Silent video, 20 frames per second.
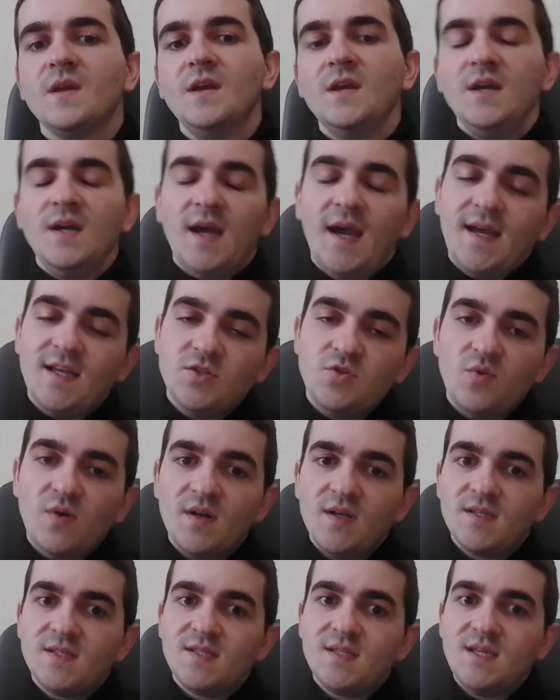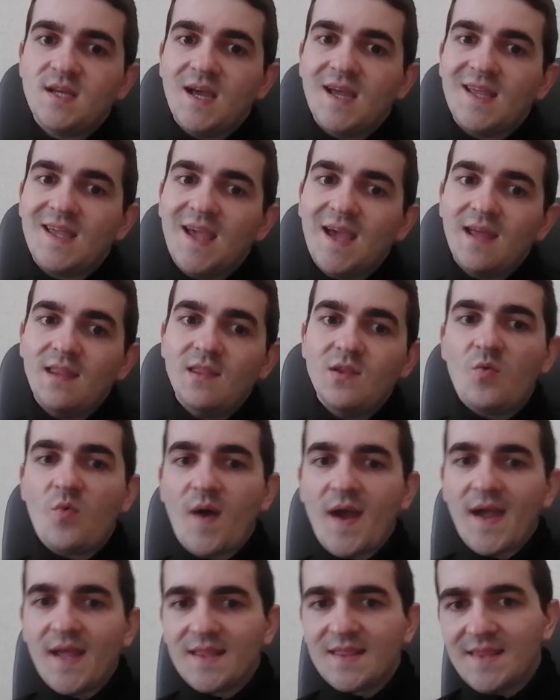As you can see, again,
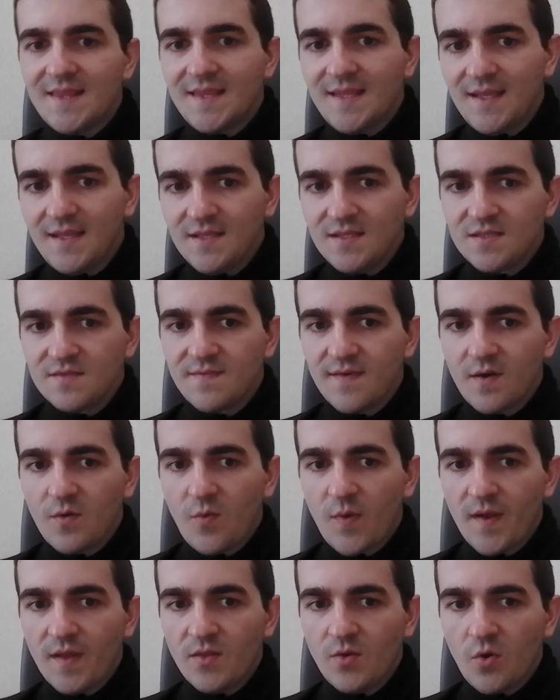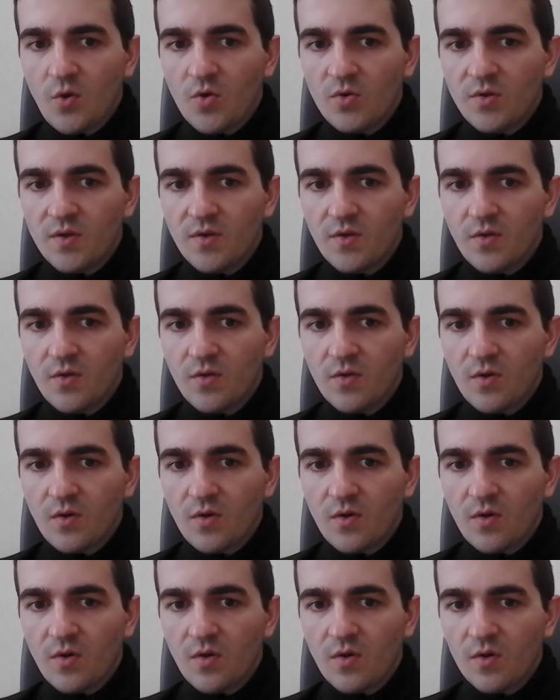white needs the queen on
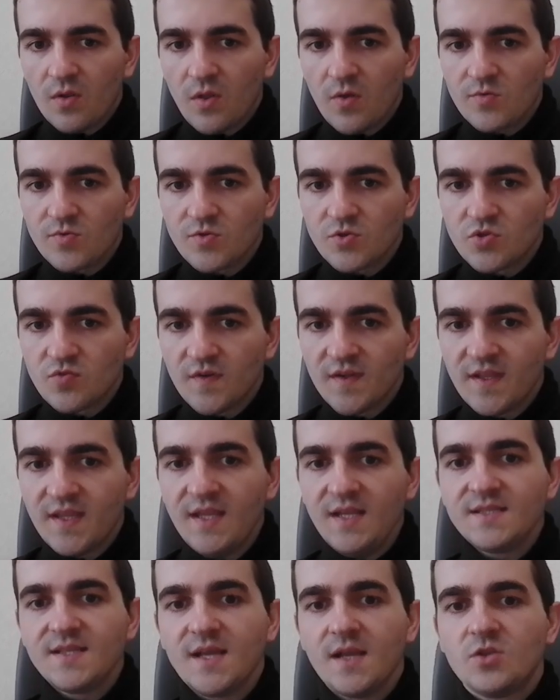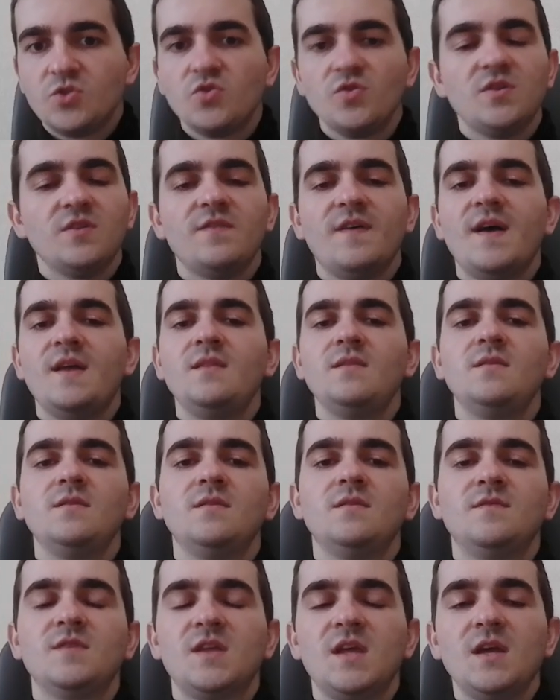closer to the king side to defend
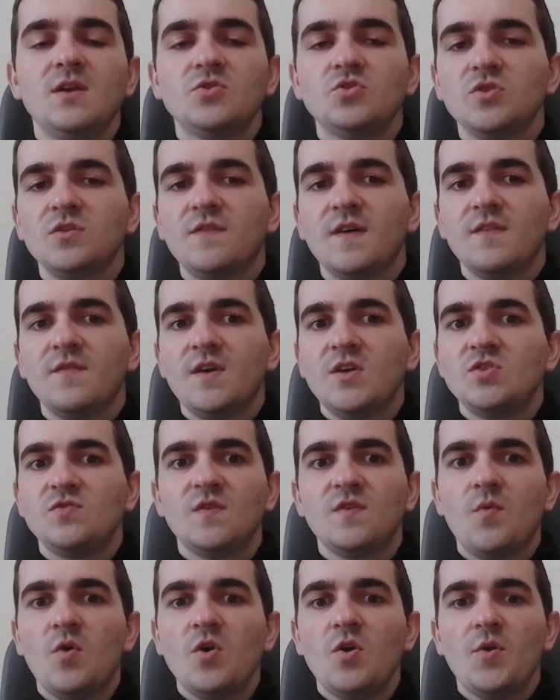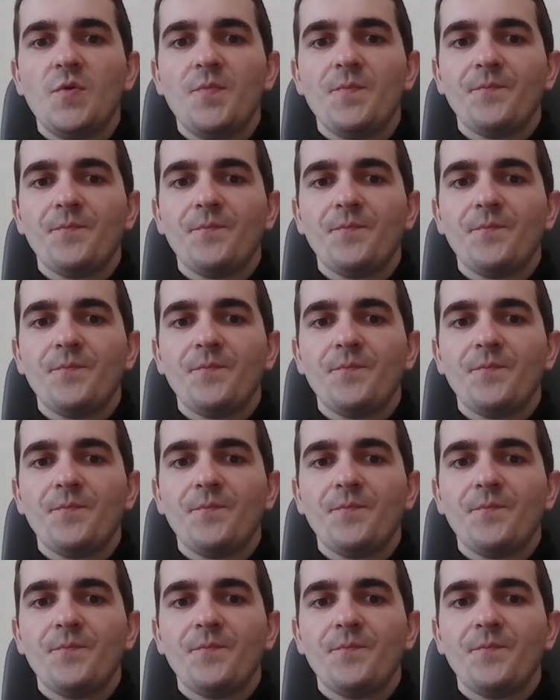the king, to defend the h3 pawn.